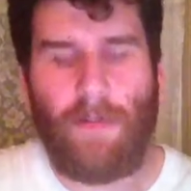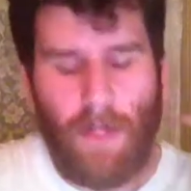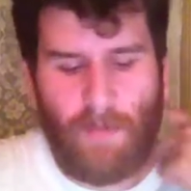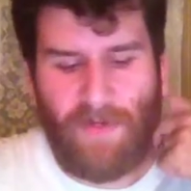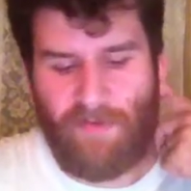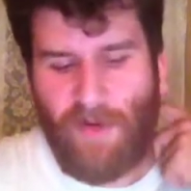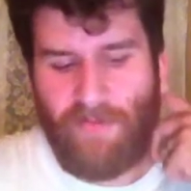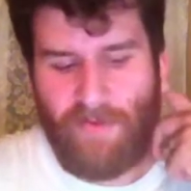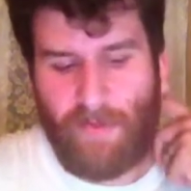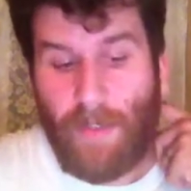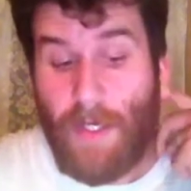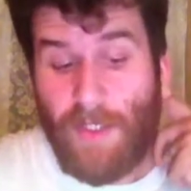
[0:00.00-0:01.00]
I'm going to rough
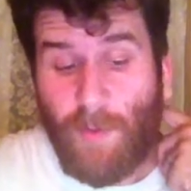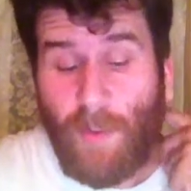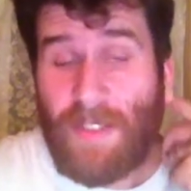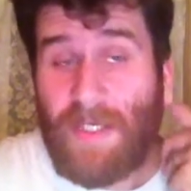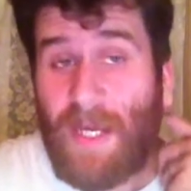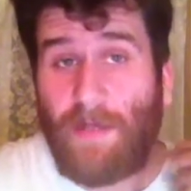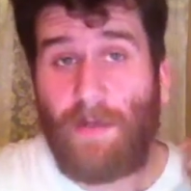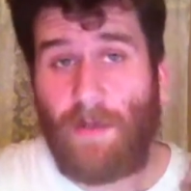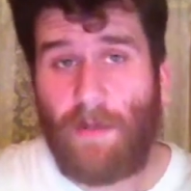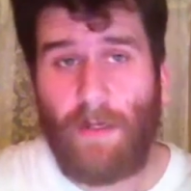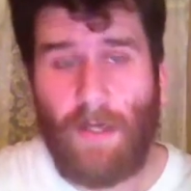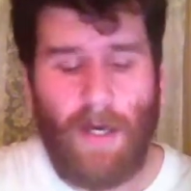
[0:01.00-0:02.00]
it. 28
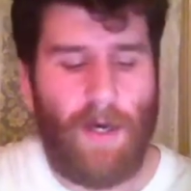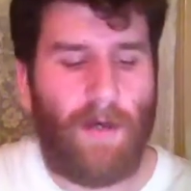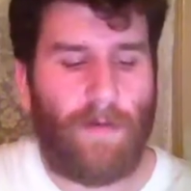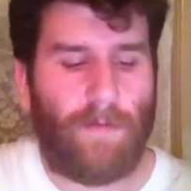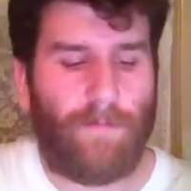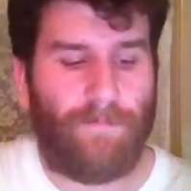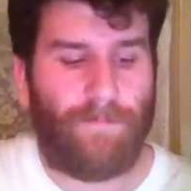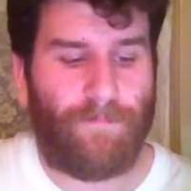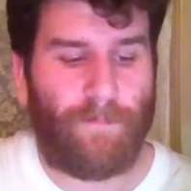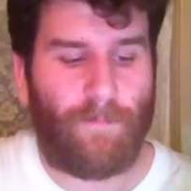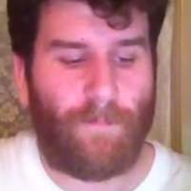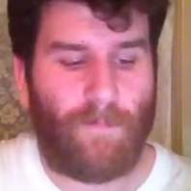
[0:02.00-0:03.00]

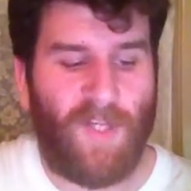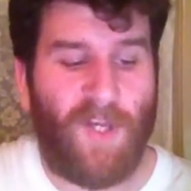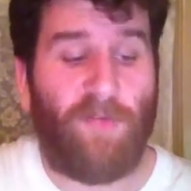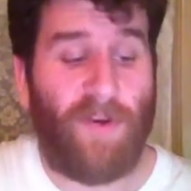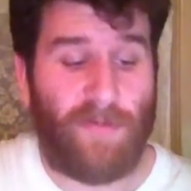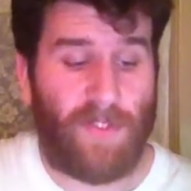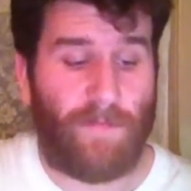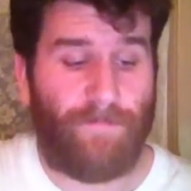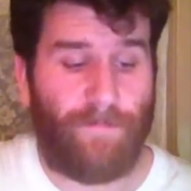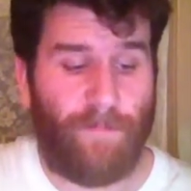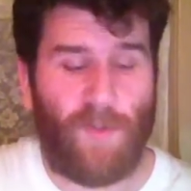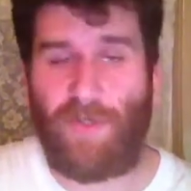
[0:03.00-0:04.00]
careers,
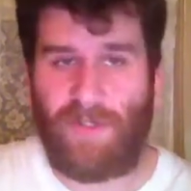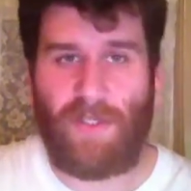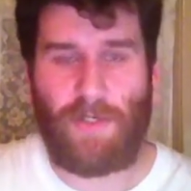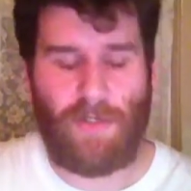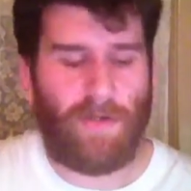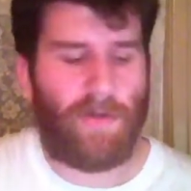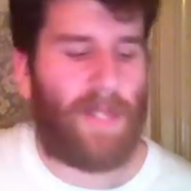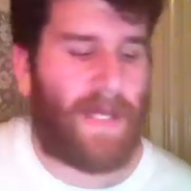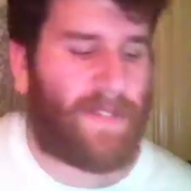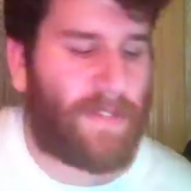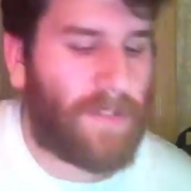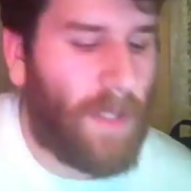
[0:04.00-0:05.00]
which are essentially your
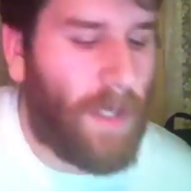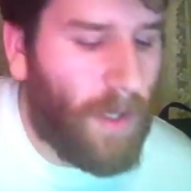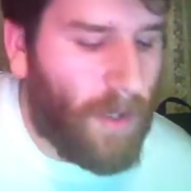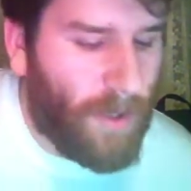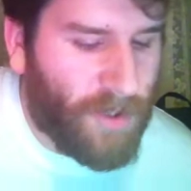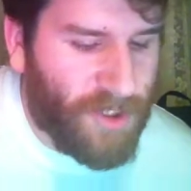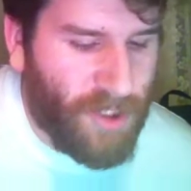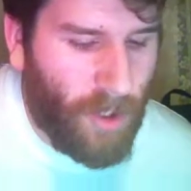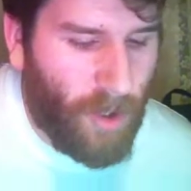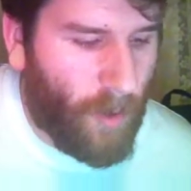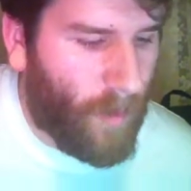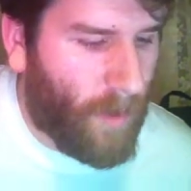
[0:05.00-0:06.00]
classes.
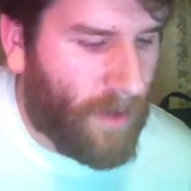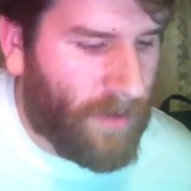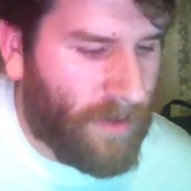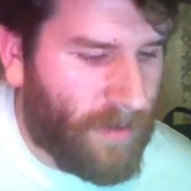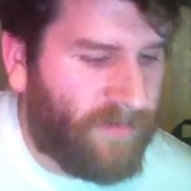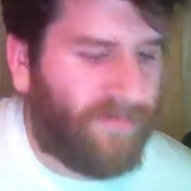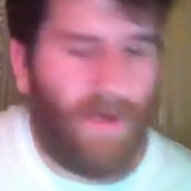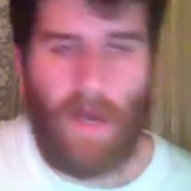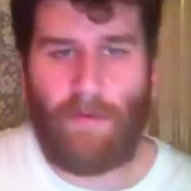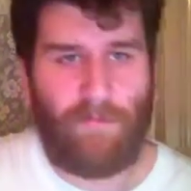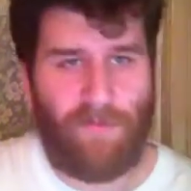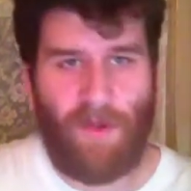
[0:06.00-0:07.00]
So
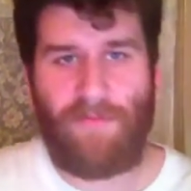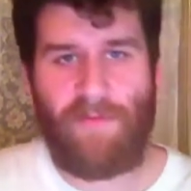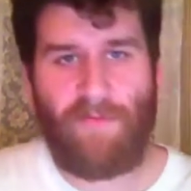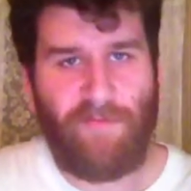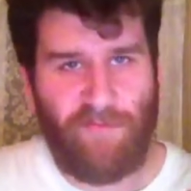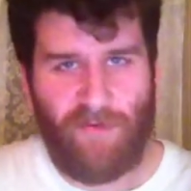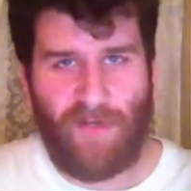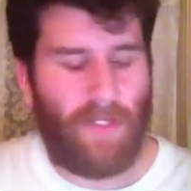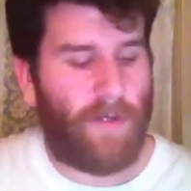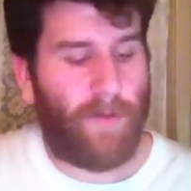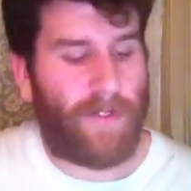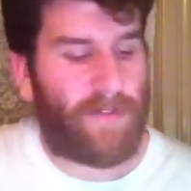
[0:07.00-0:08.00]
I'll run through them really
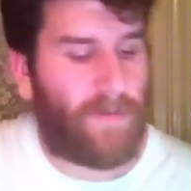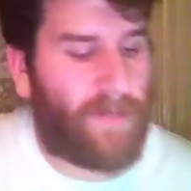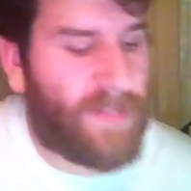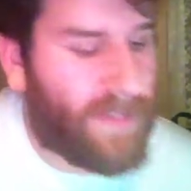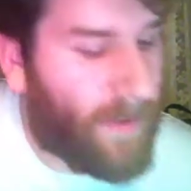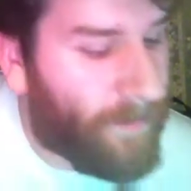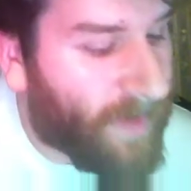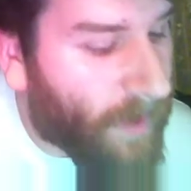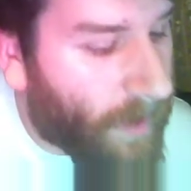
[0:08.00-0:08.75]
quick, so listen up.